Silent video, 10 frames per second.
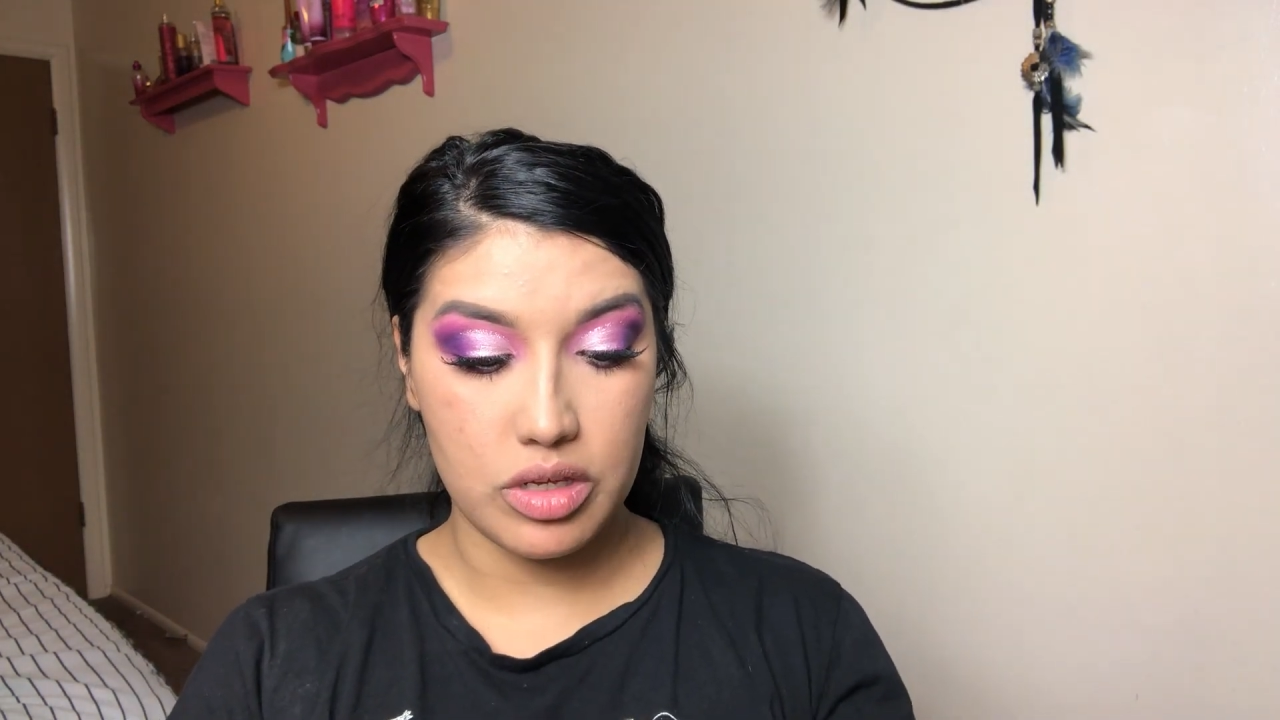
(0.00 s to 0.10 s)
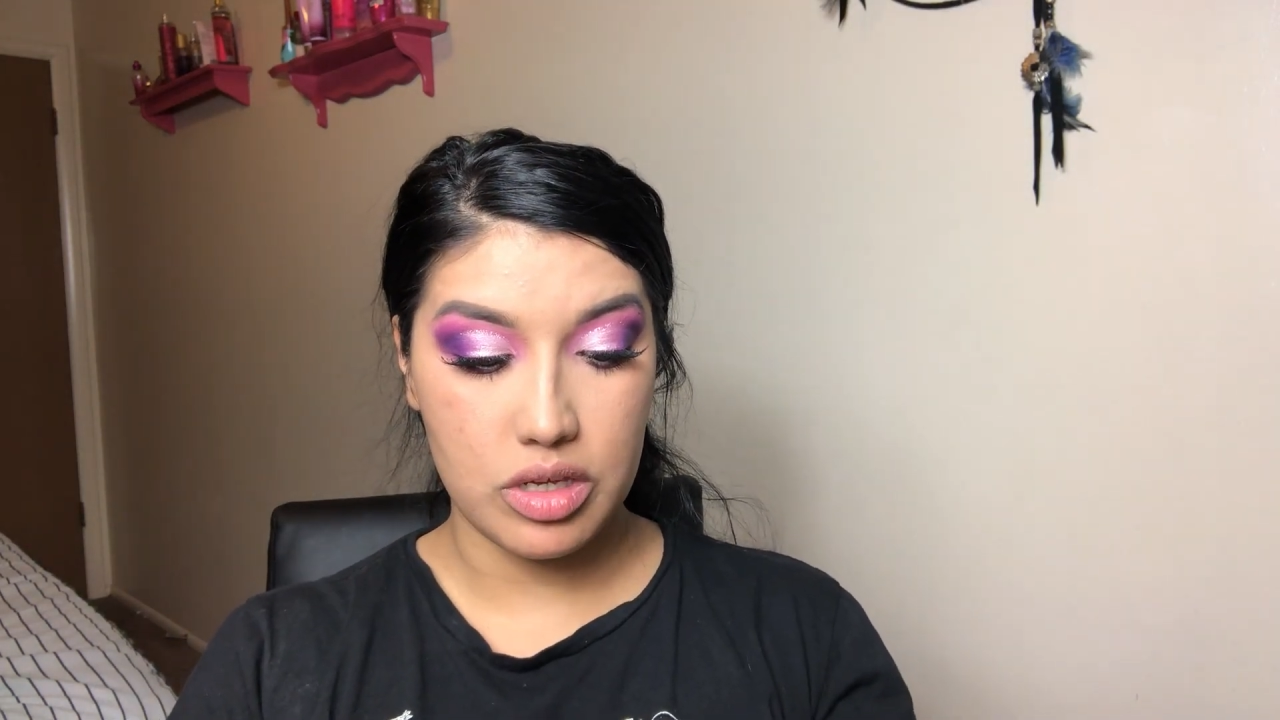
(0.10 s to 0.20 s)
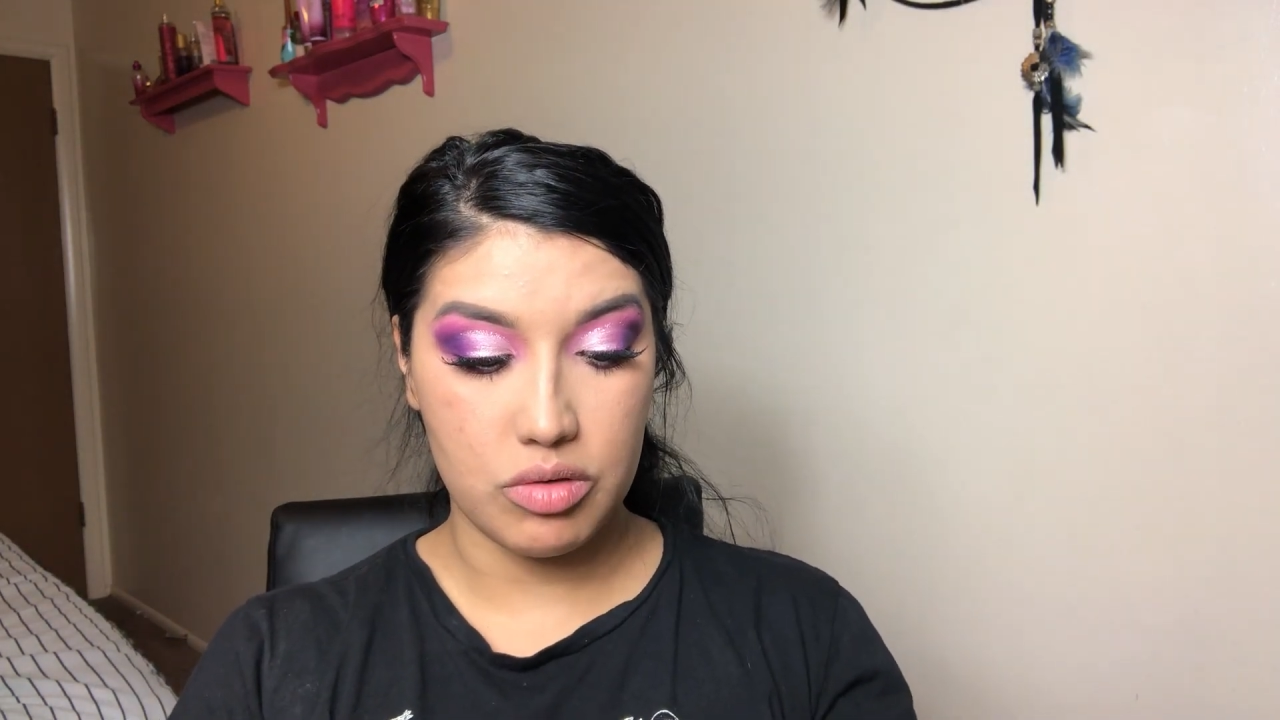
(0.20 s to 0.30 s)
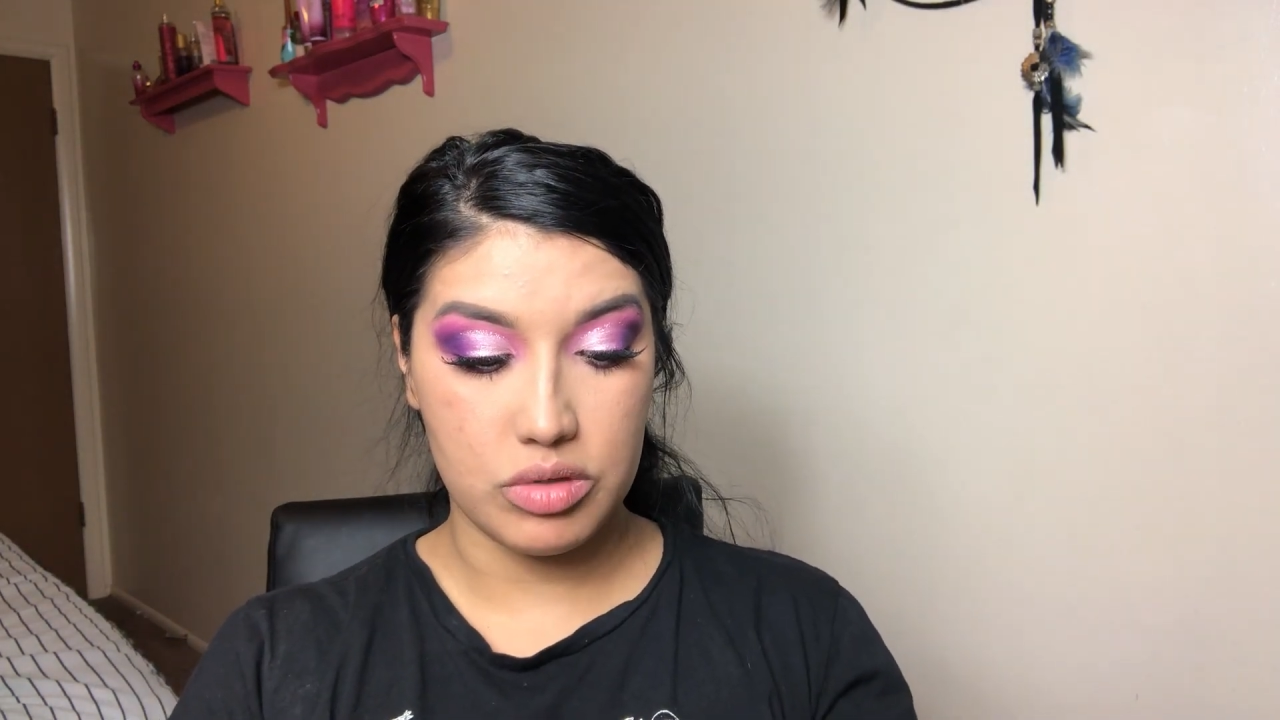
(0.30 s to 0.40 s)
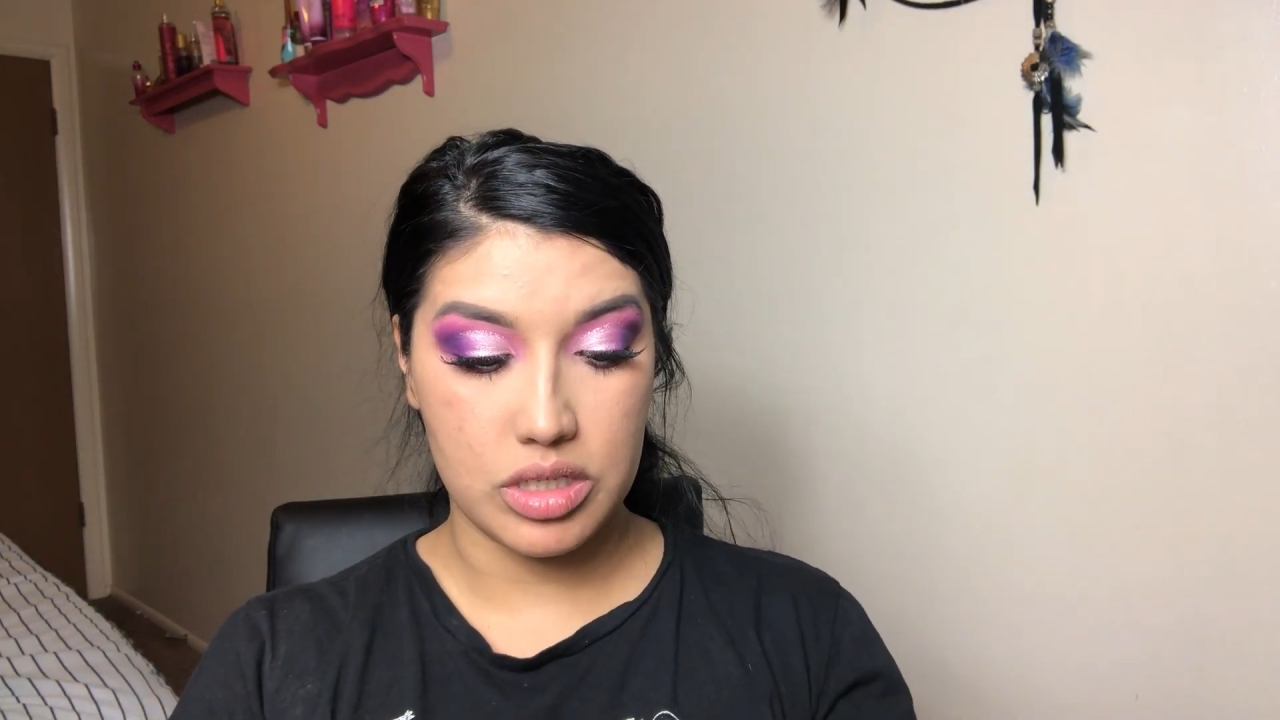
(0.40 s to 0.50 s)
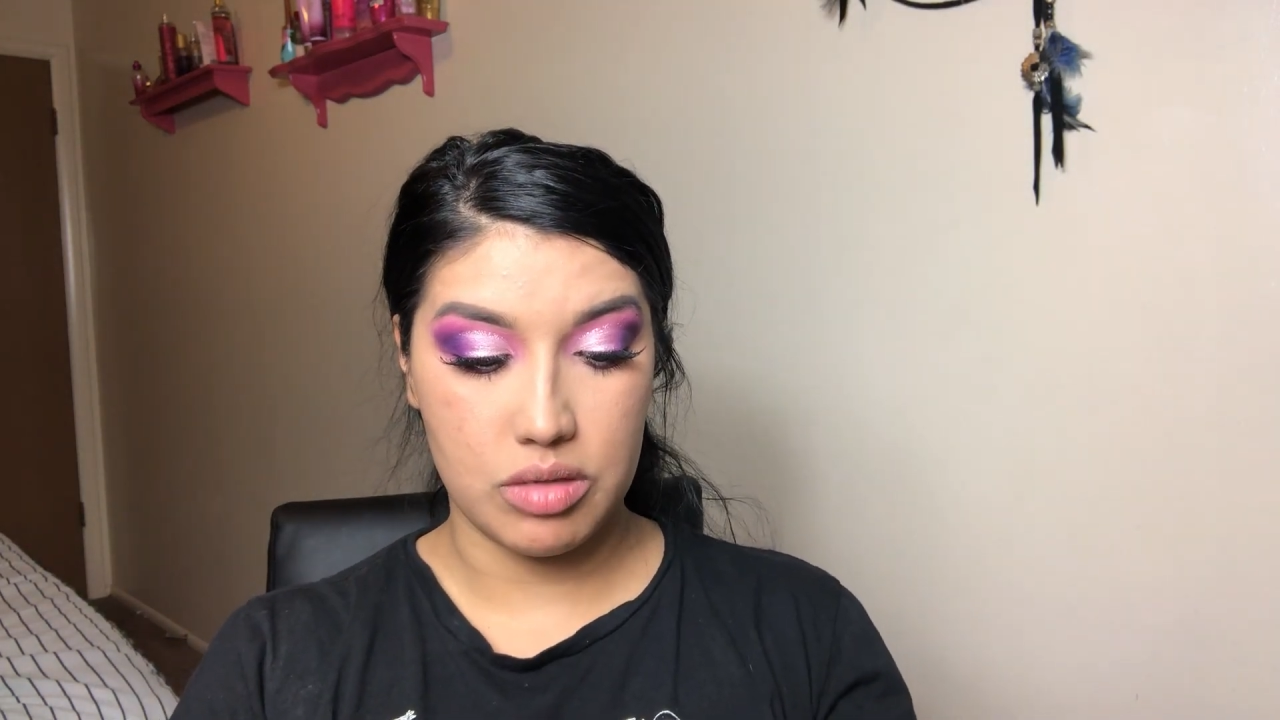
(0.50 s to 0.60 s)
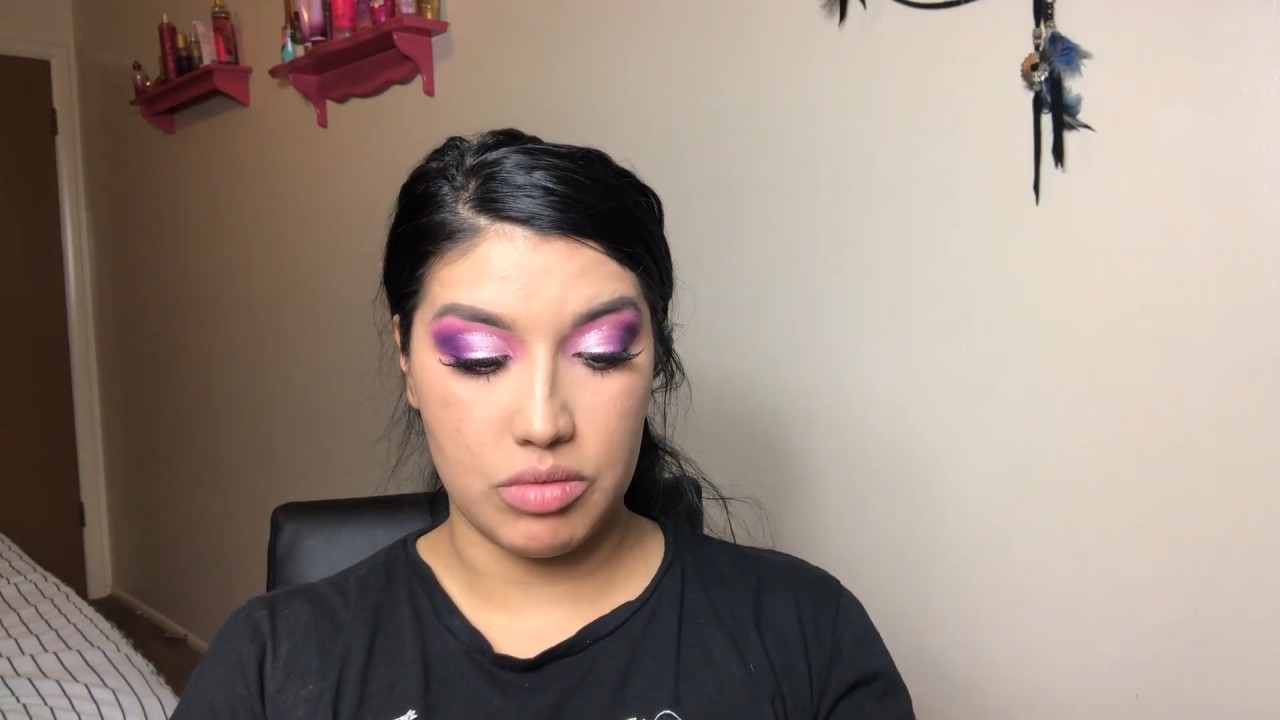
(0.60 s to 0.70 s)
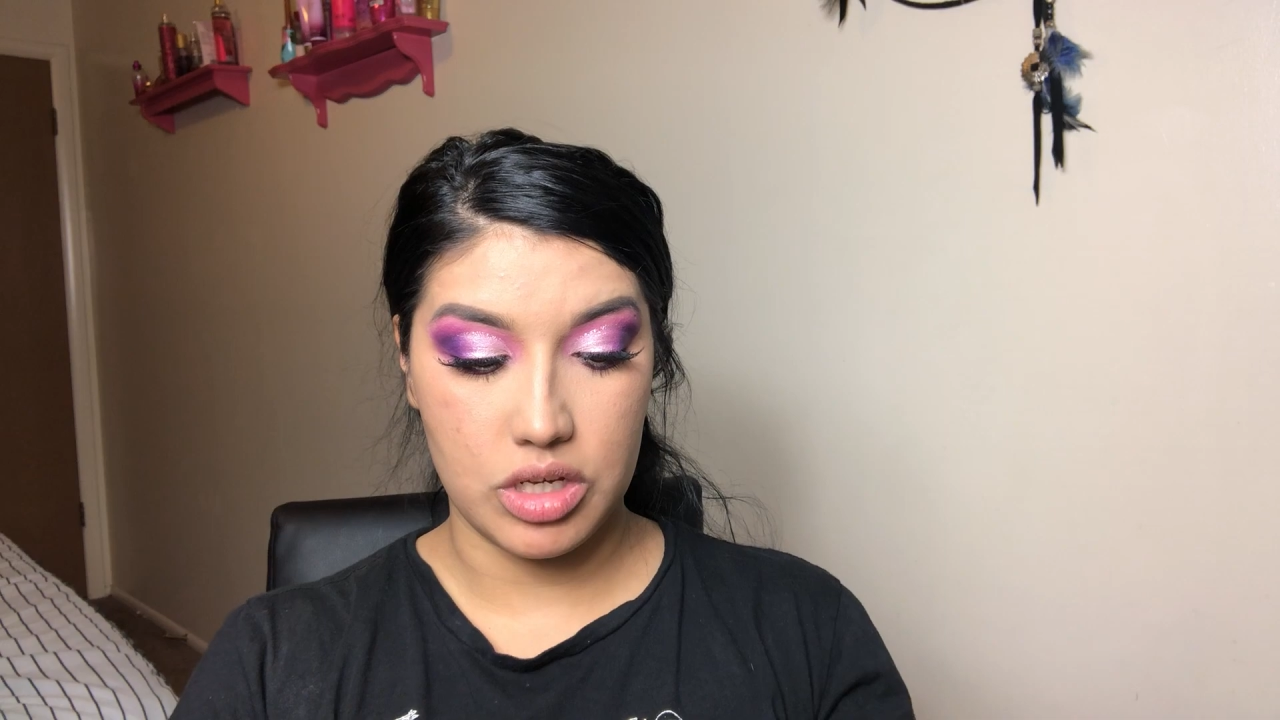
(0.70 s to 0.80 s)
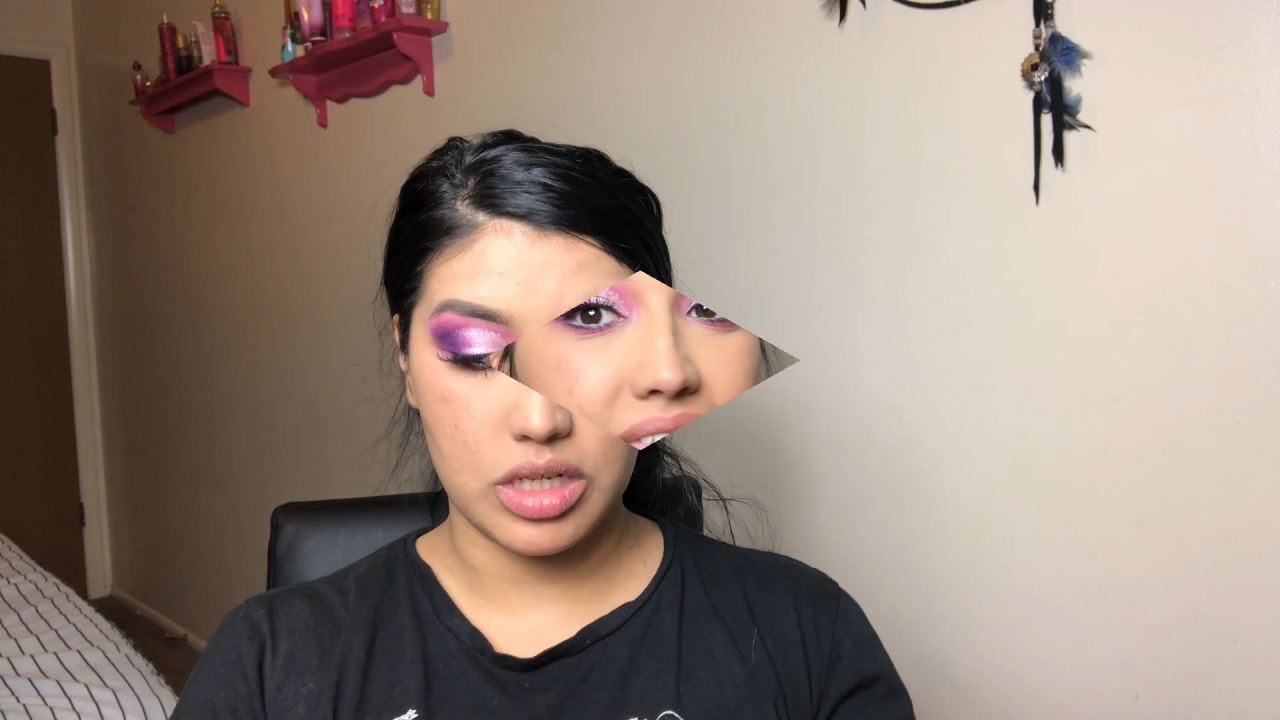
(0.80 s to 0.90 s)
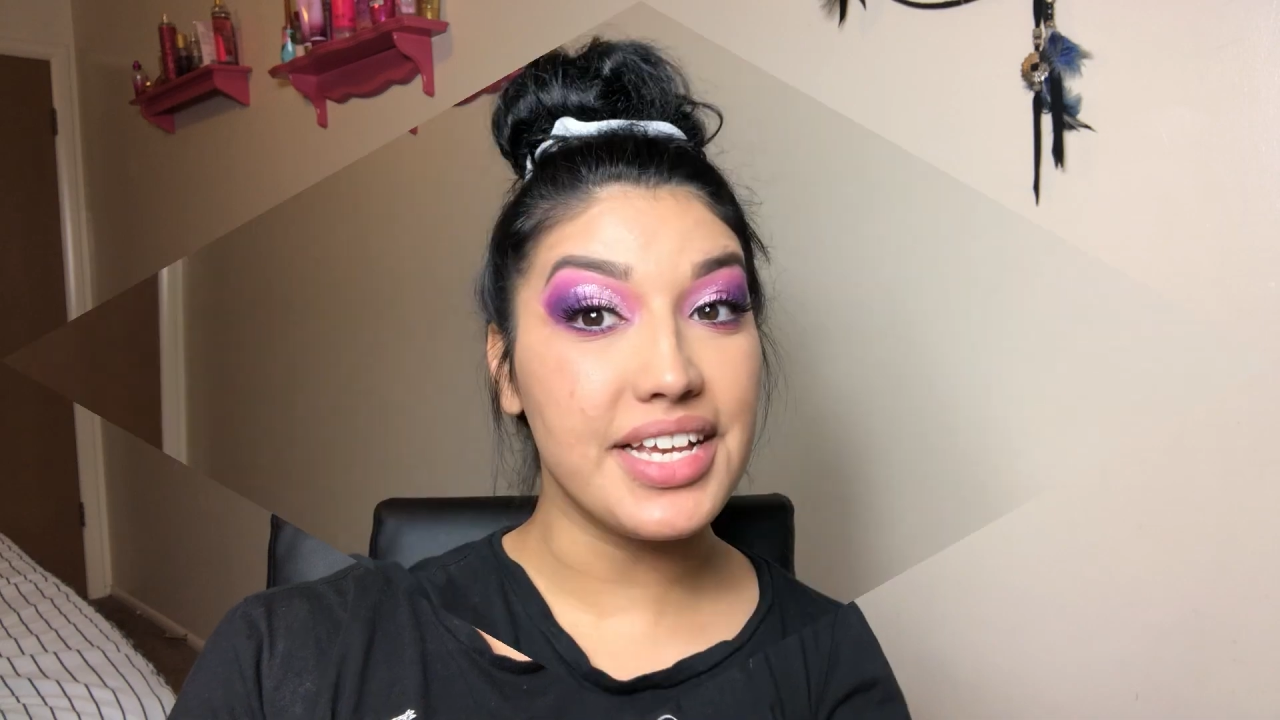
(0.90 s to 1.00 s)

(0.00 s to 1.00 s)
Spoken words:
cute with some lip.